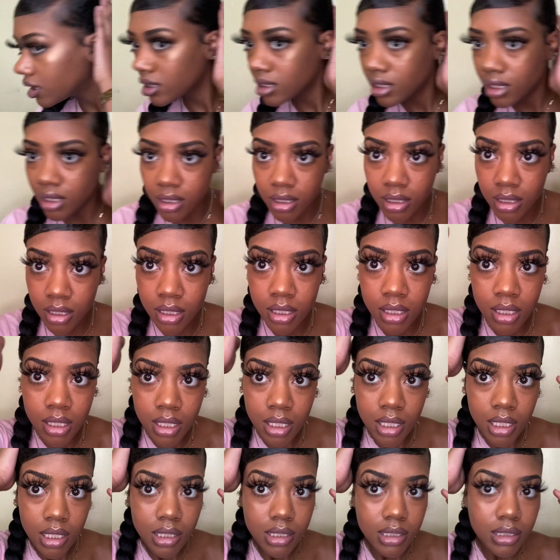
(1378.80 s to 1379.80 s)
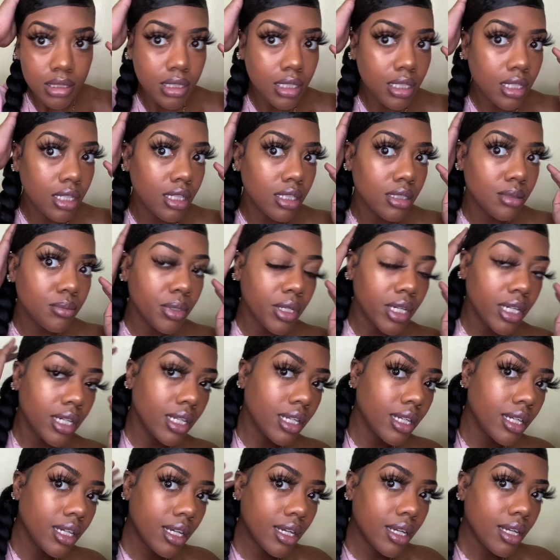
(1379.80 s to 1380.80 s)
is looking pretty
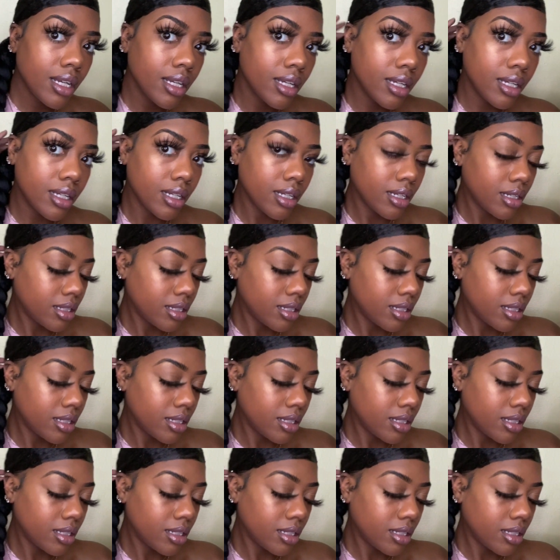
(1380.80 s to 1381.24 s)
good.